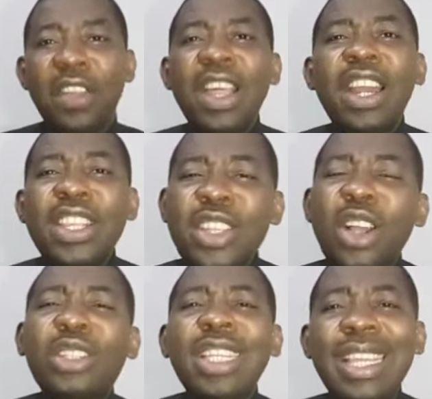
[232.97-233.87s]
the
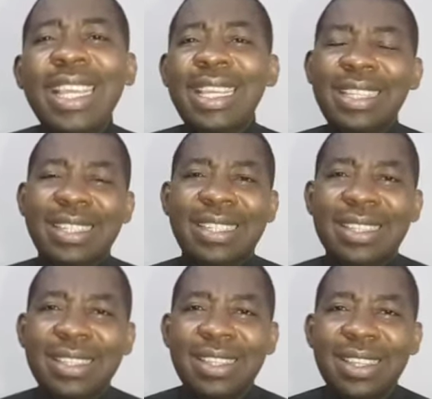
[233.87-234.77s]
result
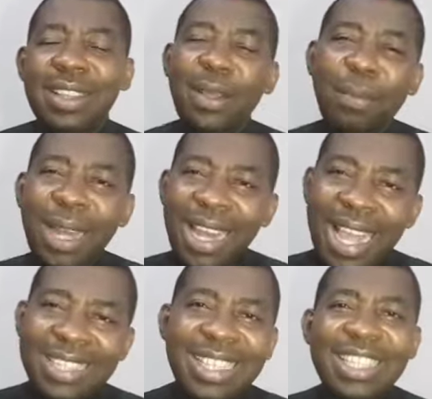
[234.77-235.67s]
is the
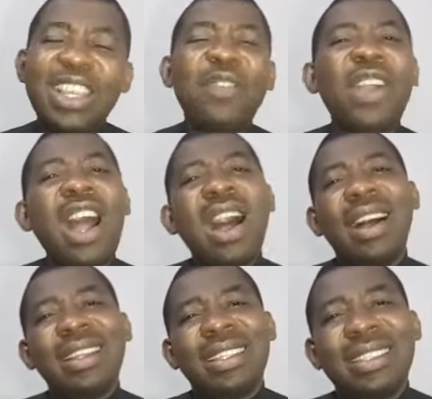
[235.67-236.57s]
blessings of
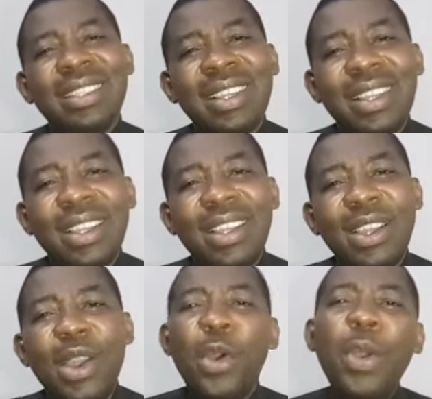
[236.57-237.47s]
God.
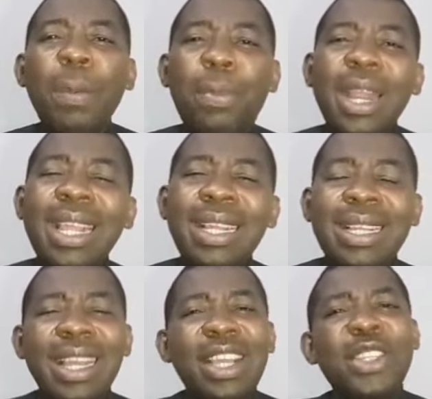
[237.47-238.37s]
We bring
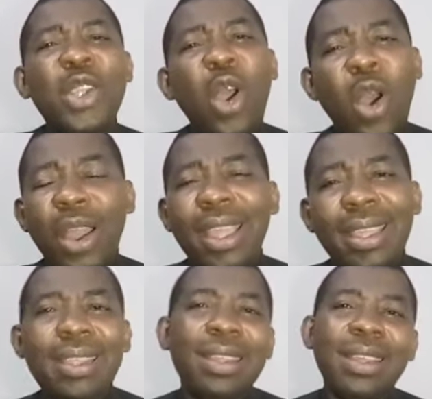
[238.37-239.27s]
joy,
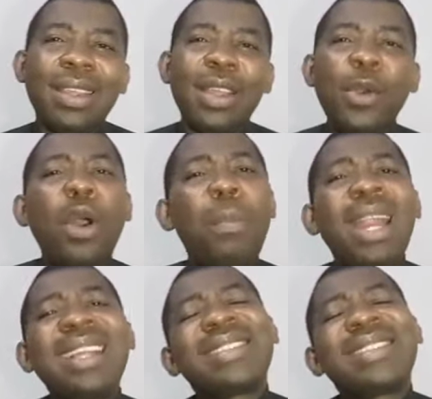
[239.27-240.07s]
we bring